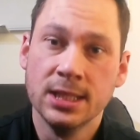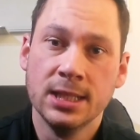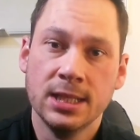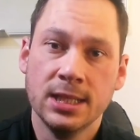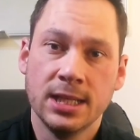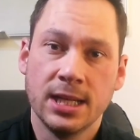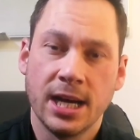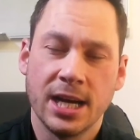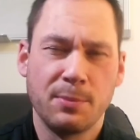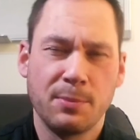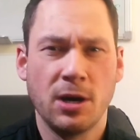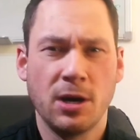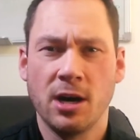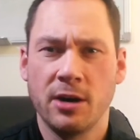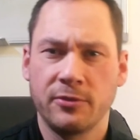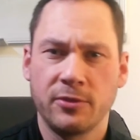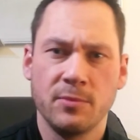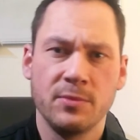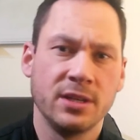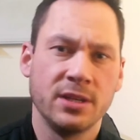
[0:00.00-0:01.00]
And apart
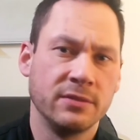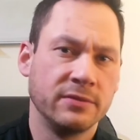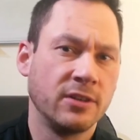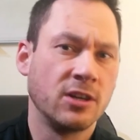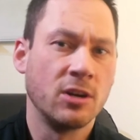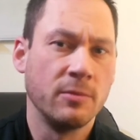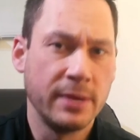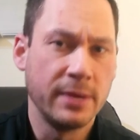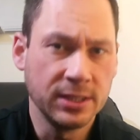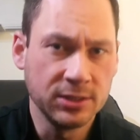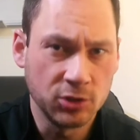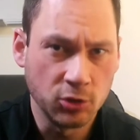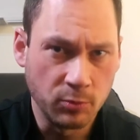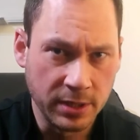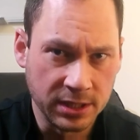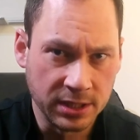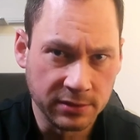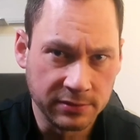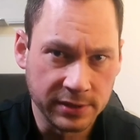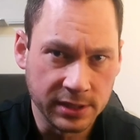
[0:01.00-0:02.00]
from the environmental
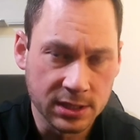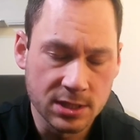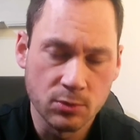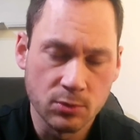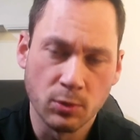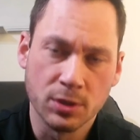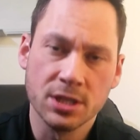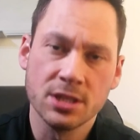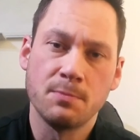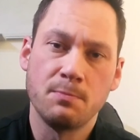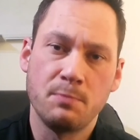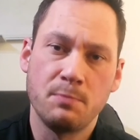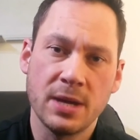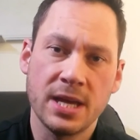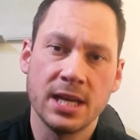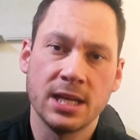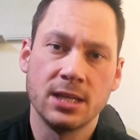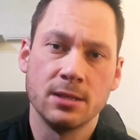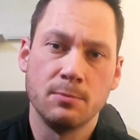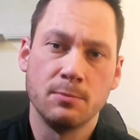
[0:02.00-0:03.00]
benefits, one of the
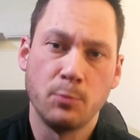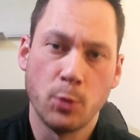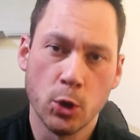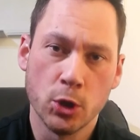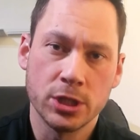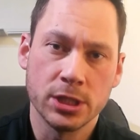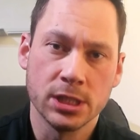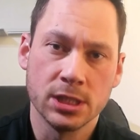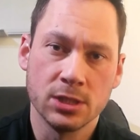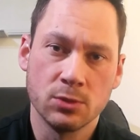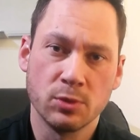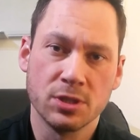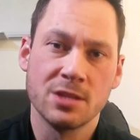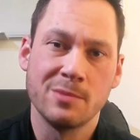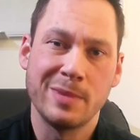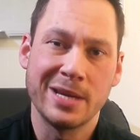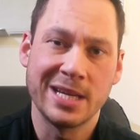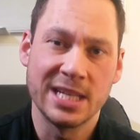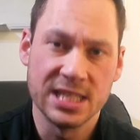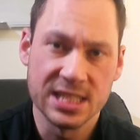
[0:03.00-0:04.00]
big pushes, one of the
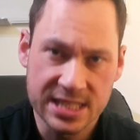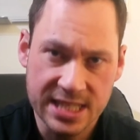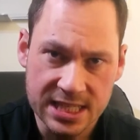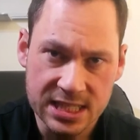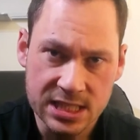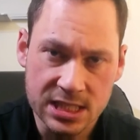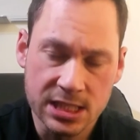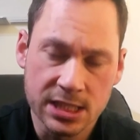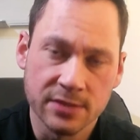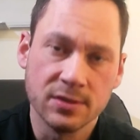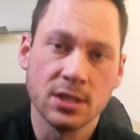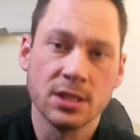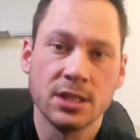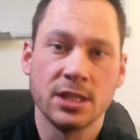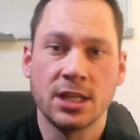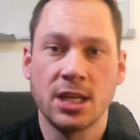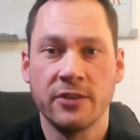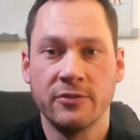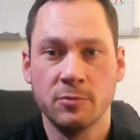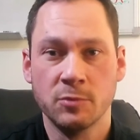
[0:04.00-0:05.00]
big incentives that the
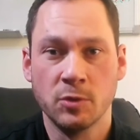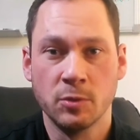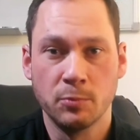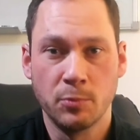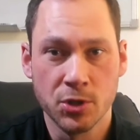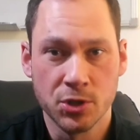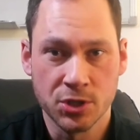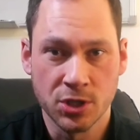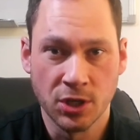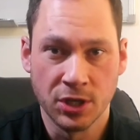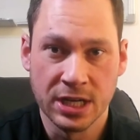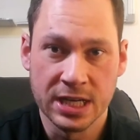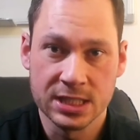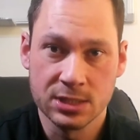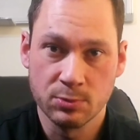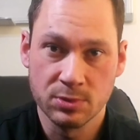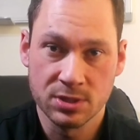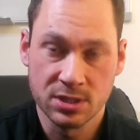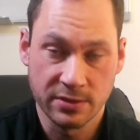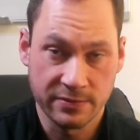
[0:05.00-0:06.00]
government pushed on us
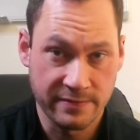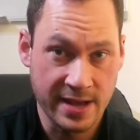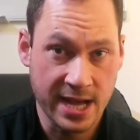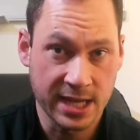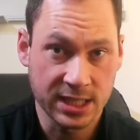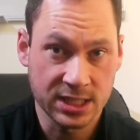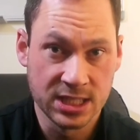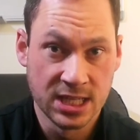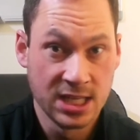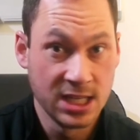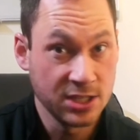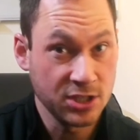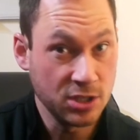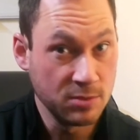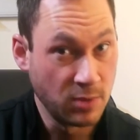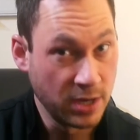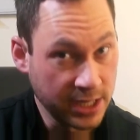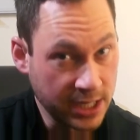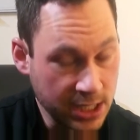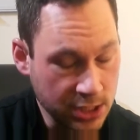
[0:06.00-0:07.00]
was the fact you
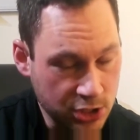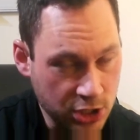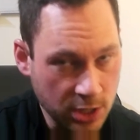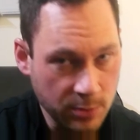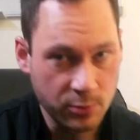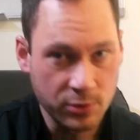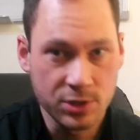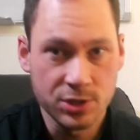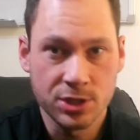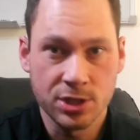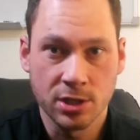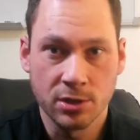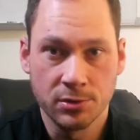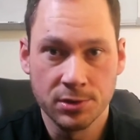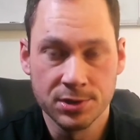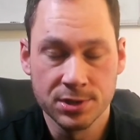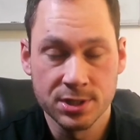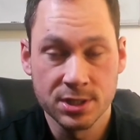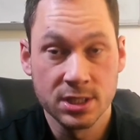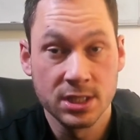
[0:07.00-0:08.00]
might get cheaper
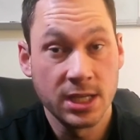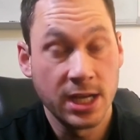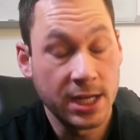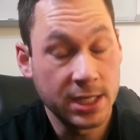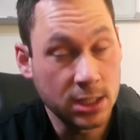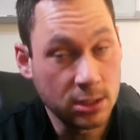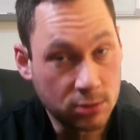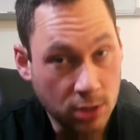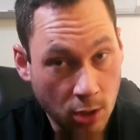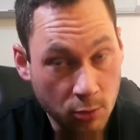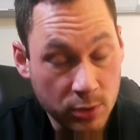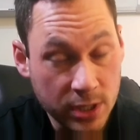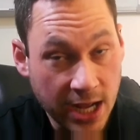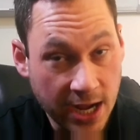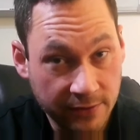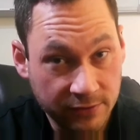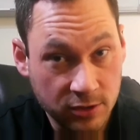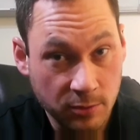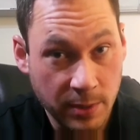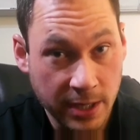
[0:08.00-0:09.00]
insurance and you don't
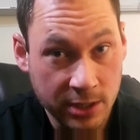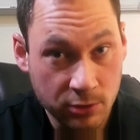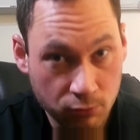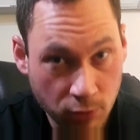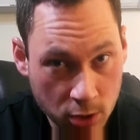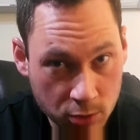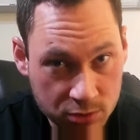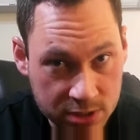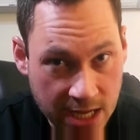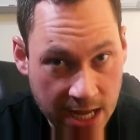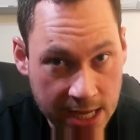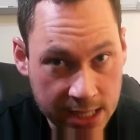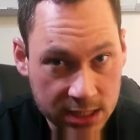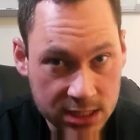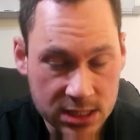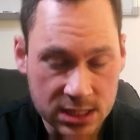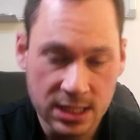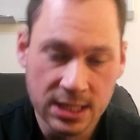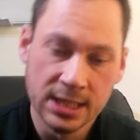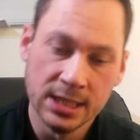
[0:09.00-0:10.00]
have to pay road tax.